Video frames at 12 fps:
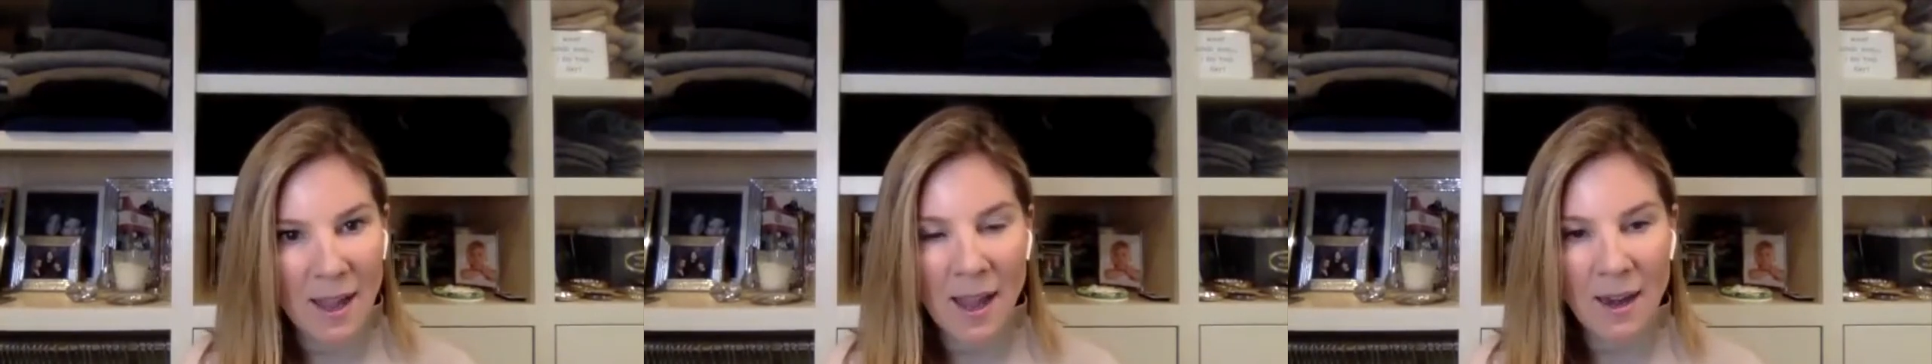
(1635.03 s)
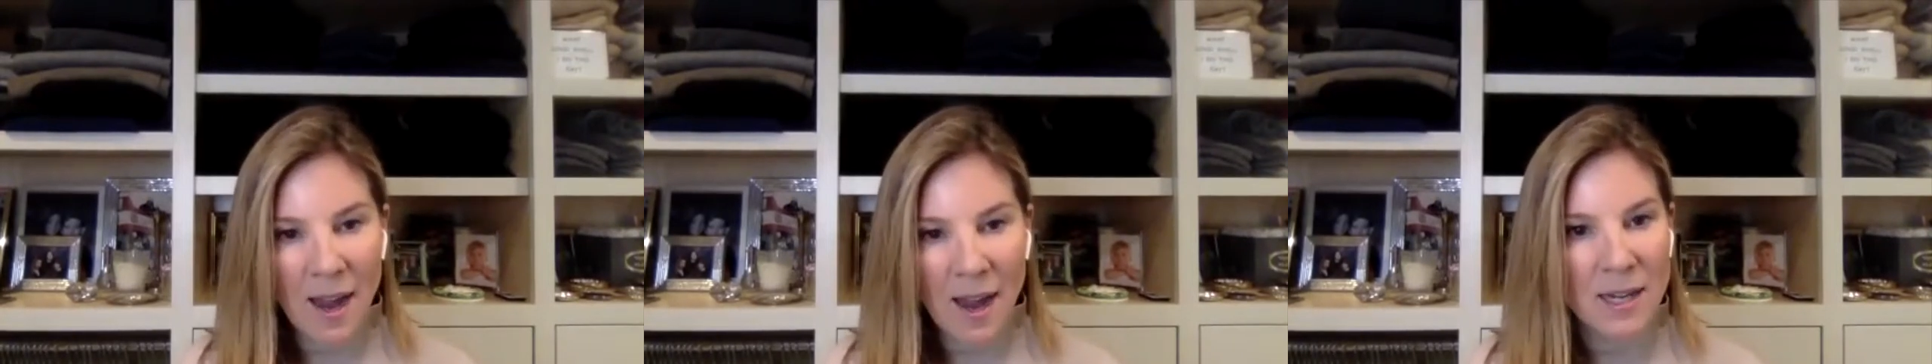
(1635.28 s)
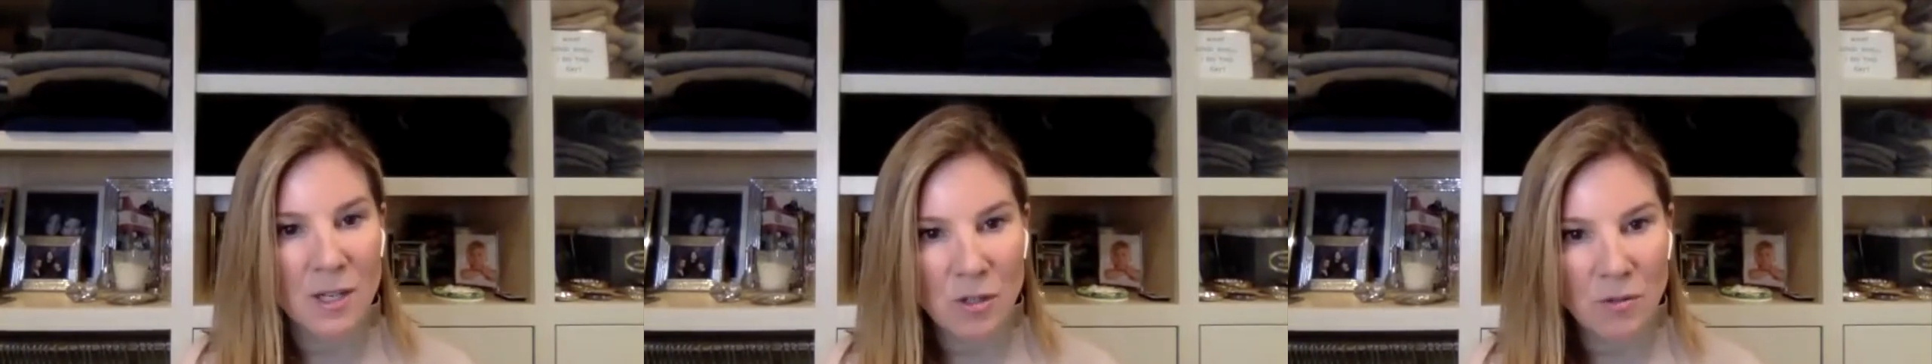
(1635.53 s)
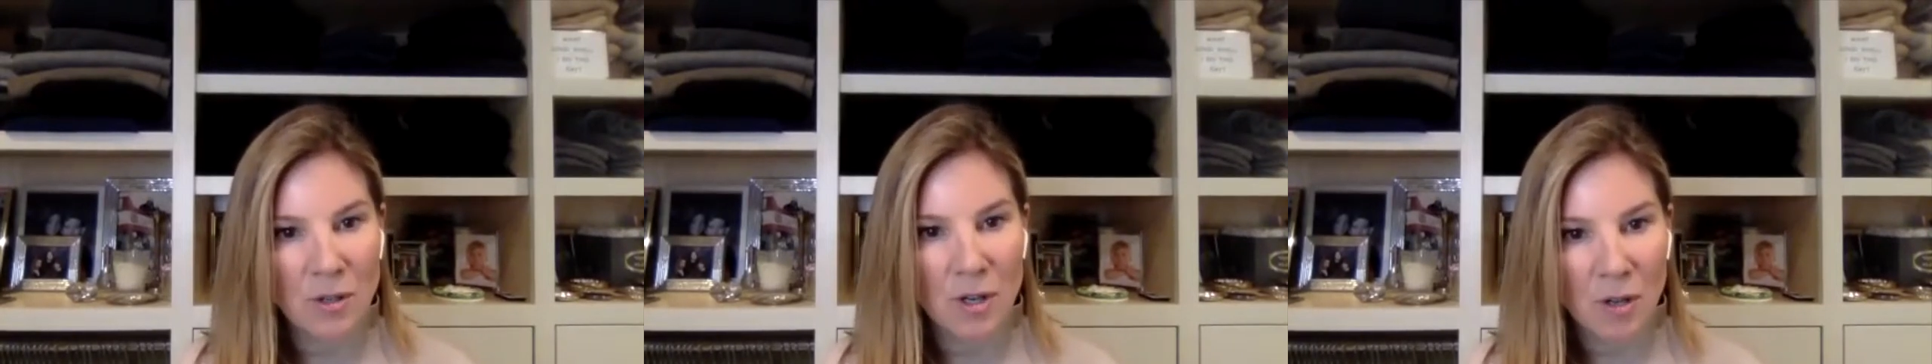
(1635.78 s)
And I need
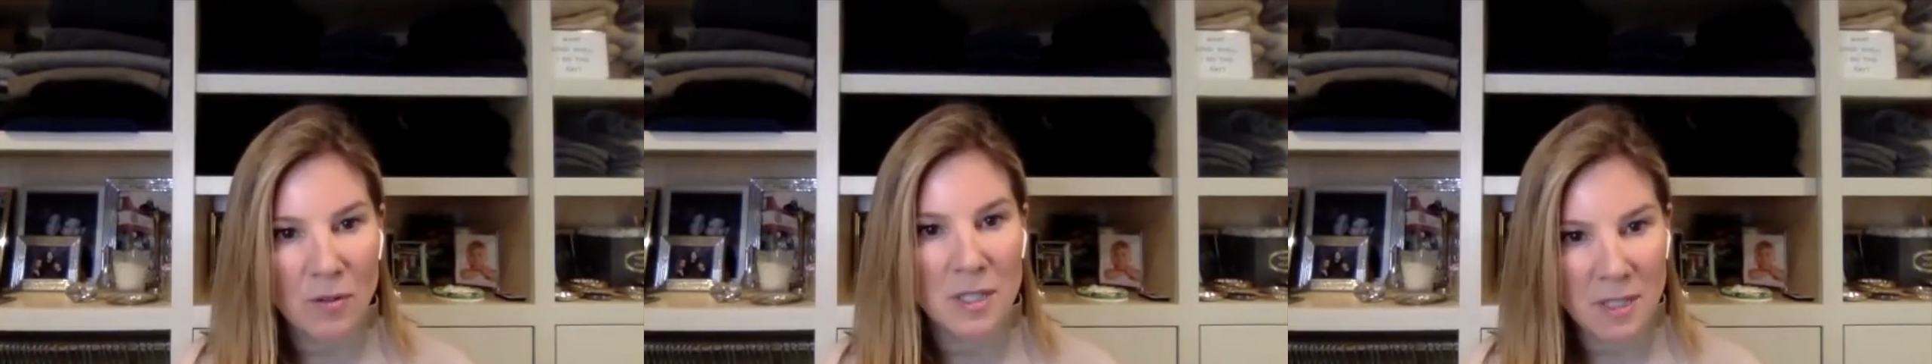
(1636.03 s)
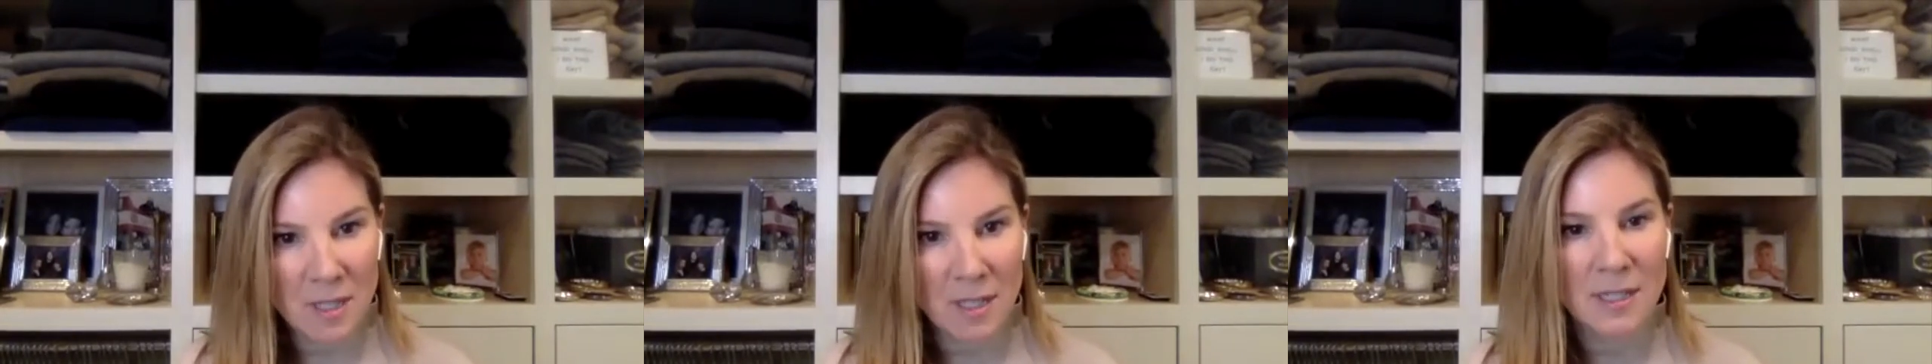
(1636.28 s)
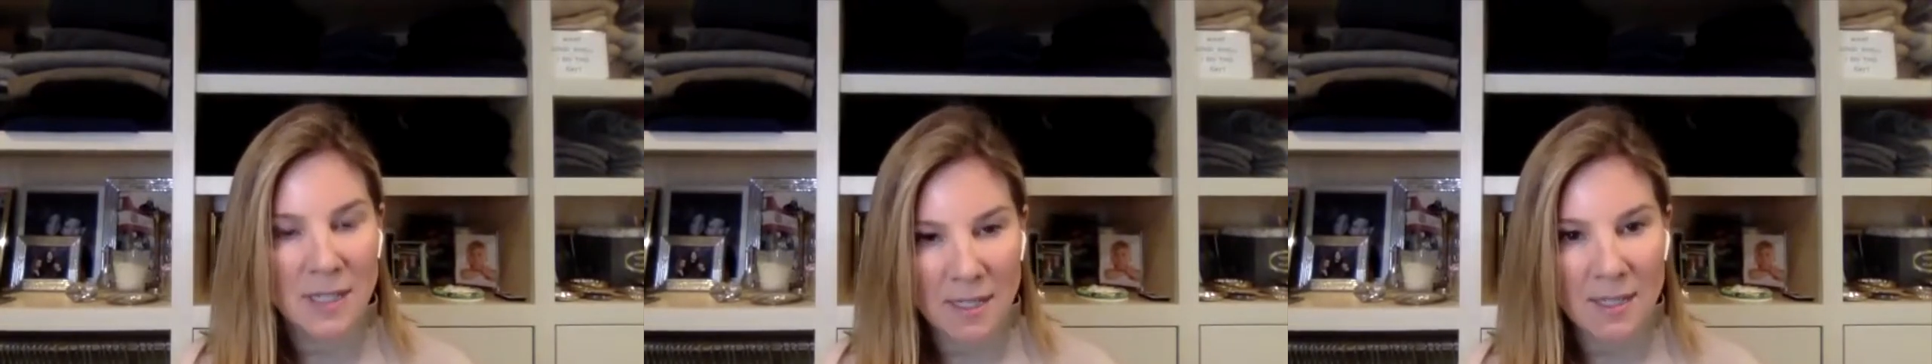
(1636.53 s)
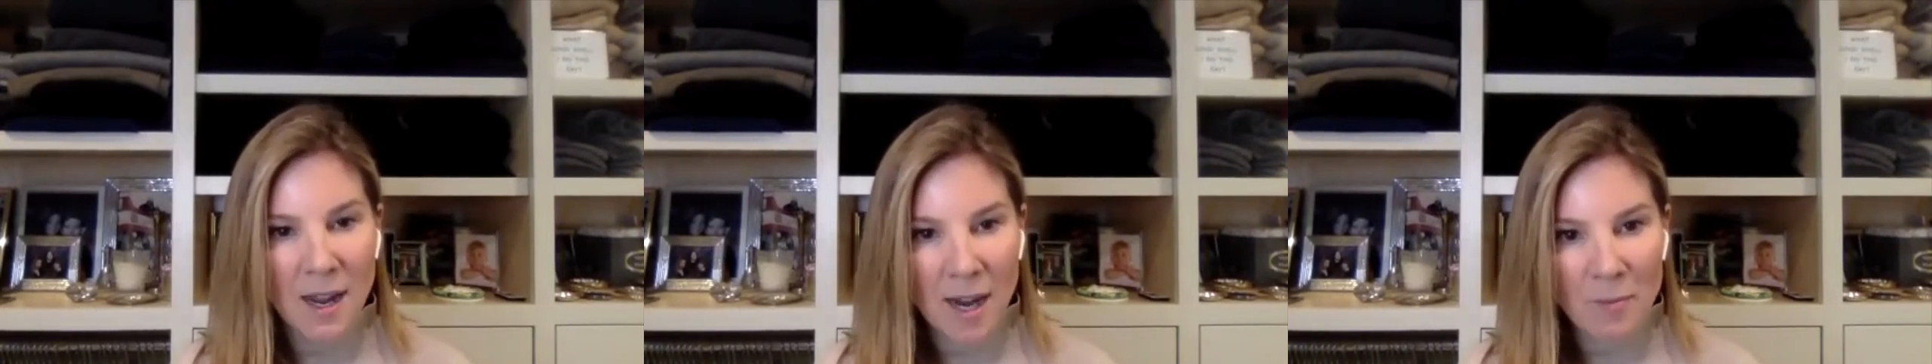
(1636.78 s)
you to know this is going to take
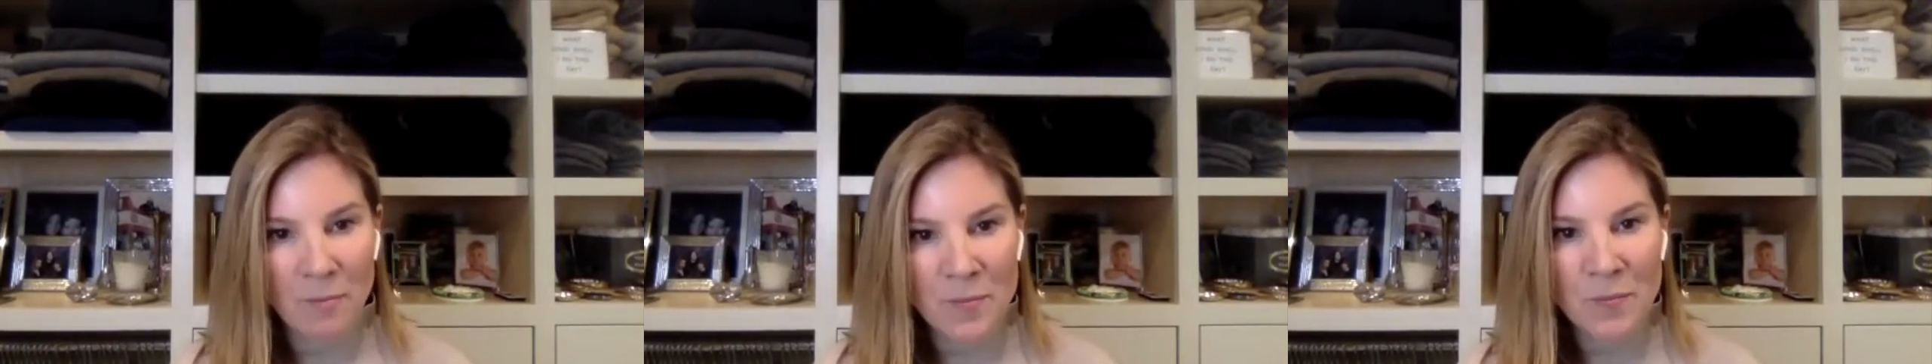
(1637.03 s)
time.